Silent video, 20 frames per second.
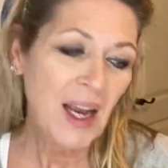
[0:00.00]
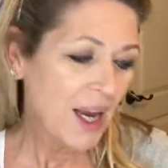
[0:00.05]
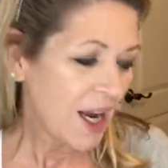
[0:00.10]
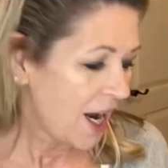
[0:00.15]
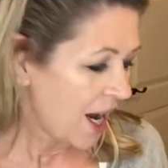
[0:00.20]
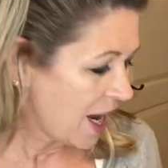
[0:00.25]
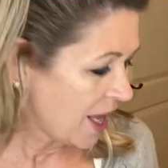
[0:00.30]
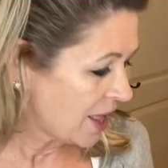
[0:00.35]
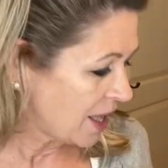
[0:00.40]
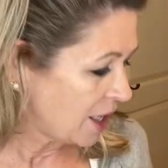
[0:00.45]

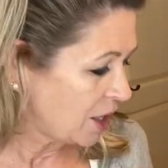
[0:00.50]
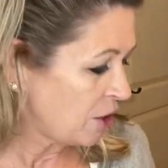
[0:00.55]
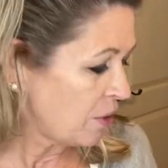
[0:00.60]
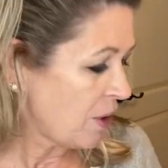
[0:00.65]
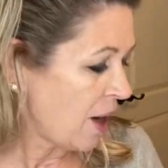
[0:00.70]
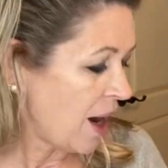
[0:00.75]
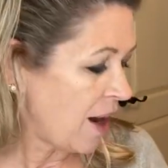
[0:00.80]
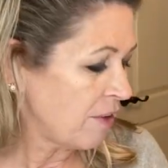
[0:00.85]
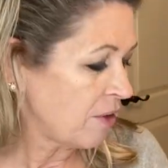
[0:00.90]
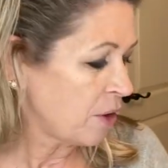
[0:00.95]
And then you
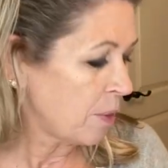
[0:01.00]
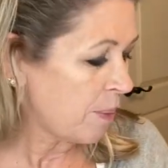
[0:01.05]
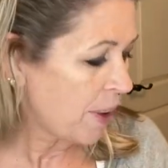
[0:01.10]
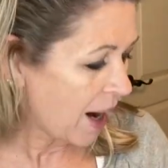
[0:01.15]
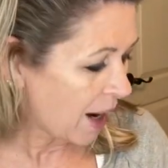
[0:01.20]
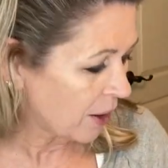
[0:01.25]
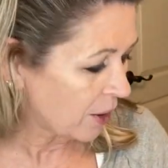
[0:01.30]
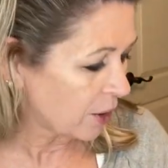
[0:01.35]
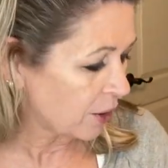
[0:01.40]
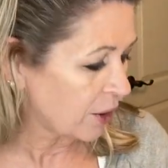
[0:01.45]
have your
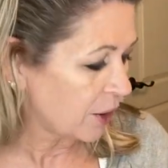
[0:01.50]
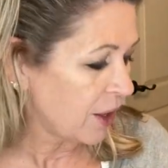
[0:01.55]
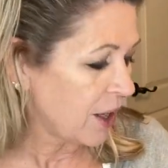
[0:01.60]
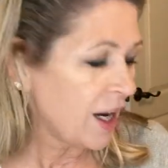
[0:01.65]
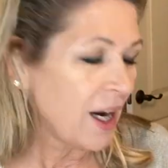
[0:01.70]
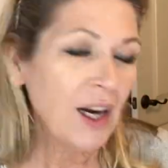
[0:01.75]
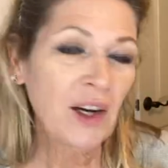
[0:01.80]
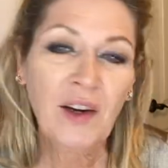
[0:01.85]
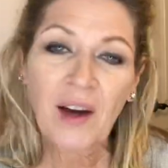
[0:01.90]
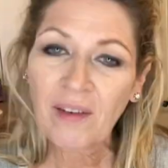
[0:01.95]
powder,
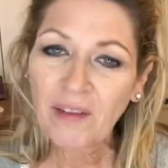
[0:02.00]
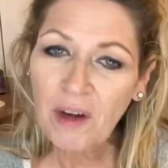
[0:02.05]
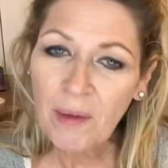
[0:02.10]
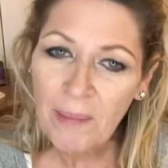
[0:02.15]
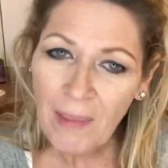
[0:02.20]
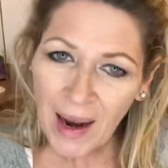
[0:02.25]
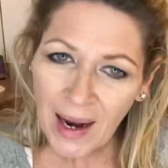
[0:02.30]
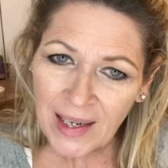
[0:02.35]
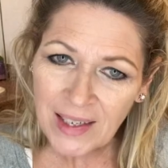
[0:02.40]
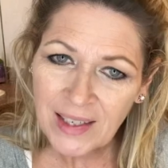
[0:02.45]
you have your
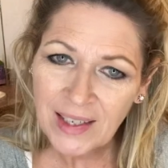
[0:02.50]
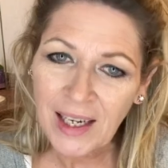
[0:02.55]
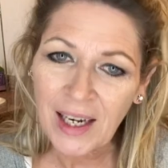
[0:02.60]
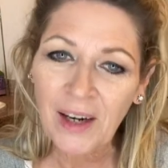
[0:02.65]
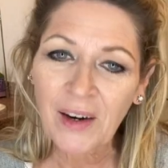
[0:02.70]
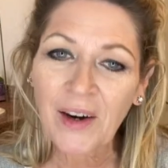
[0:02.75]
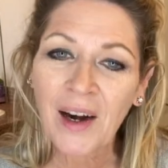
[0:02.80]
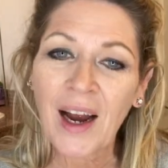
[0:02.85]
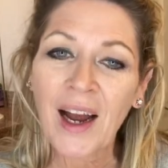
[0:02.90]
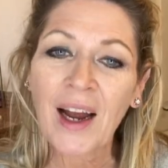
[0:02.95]

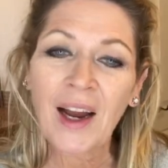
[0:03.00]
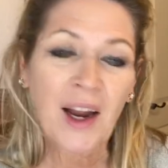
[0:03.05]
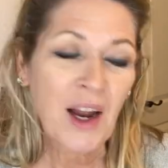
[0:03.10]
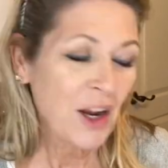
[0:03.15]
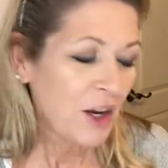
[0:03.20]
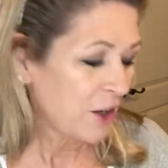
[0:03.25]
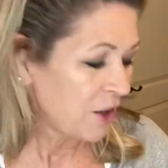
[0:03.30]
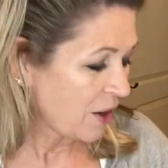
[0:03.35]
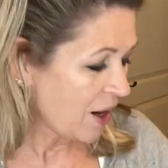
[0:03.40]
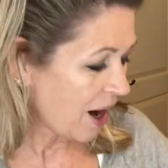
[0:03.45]
mascara,
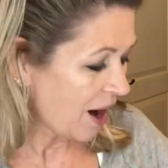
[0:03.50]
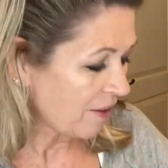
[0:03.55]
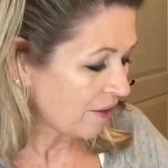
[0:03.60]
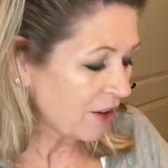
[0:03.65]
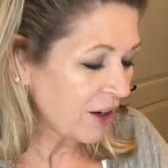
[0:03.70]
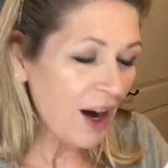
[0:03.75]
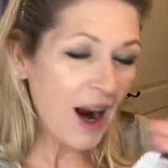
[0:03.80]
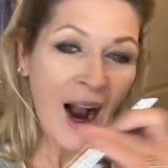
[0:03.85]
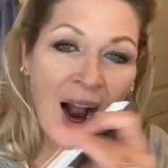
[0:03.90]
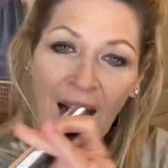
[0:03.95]
you have
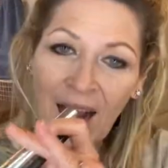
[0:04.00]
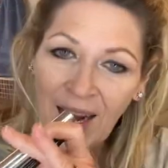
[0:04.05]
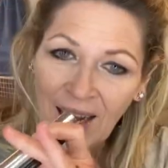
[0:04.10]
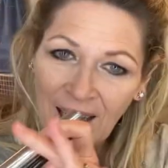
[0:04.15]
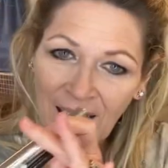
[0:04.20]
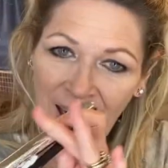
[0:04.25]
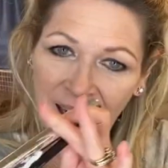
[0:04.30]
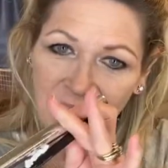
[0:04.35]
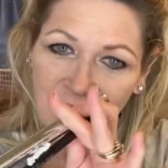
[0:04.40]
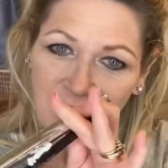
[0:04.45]
your
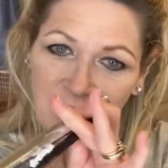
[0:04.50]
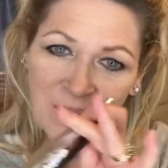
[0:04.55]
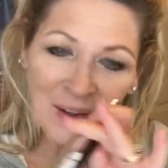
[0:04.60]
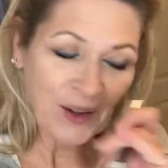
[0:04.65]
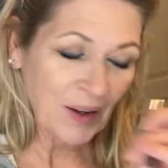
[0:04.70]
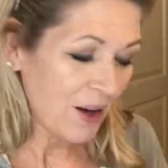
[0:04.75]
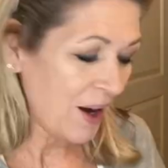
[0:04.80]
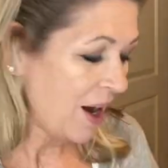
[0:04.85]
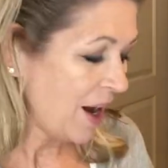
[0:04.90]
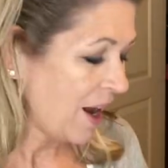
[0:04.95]

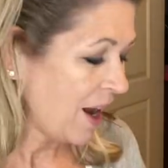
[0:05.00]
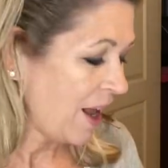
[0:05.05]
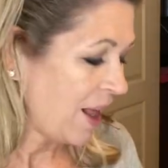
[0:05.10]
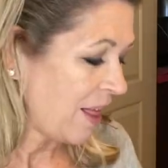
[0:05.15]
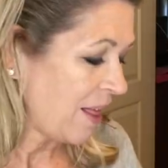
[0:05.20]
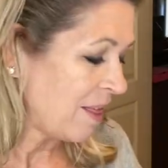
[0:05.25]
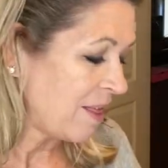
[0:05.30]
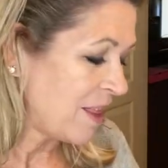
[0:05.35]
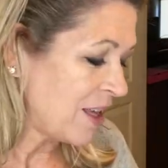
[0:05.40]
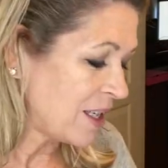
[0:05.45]
eyeliner,
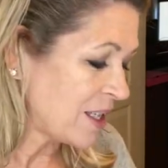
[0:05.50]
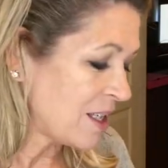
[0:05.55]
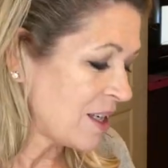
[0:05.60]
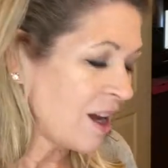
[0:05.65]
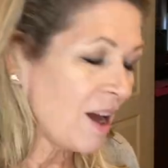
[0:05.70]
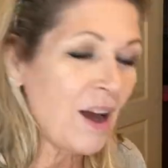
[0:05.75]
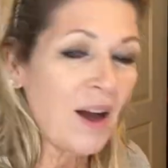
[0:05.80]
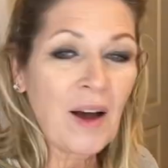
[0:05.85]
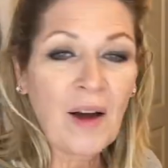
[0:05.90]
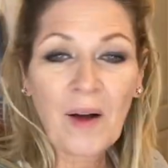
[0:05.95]
this
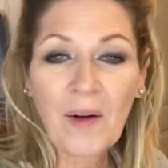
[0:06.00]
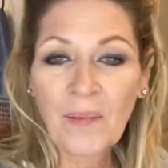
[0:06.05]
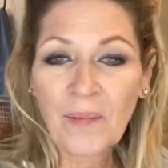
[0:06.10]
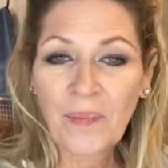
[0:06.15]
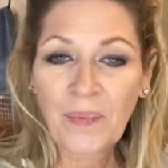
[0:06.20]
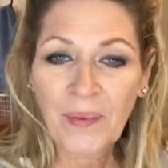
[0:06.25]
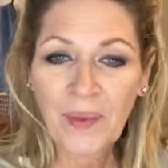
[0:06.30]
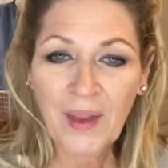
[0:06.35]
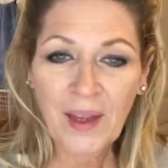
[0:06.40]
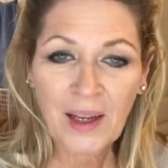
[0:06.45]

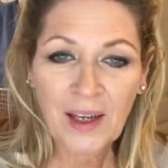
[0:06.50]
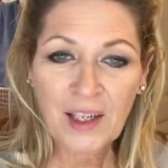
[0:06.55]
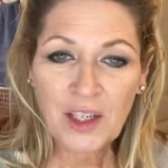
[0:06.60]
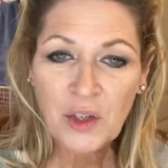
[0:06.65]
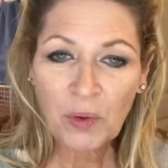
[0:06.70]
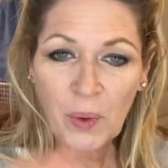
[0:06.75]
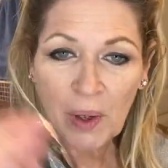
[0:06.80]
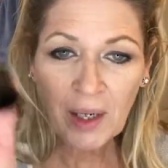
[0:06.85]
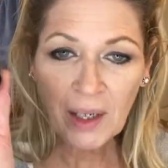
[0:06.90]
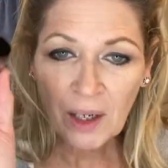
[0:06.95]

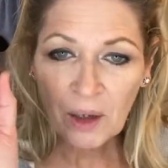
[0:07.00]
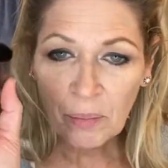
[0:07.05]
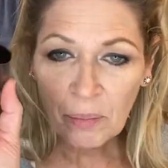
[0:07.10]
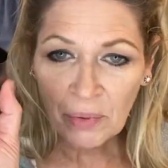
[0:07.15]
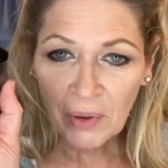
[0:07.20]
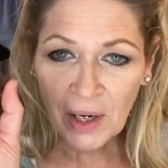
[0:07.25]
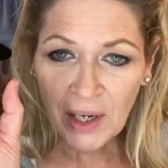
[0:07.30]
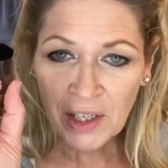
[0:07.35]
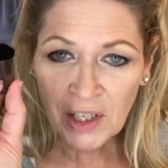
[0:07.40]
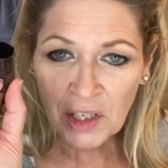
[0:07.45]
sweet little
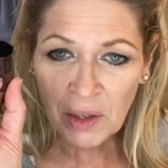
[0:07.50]
brush to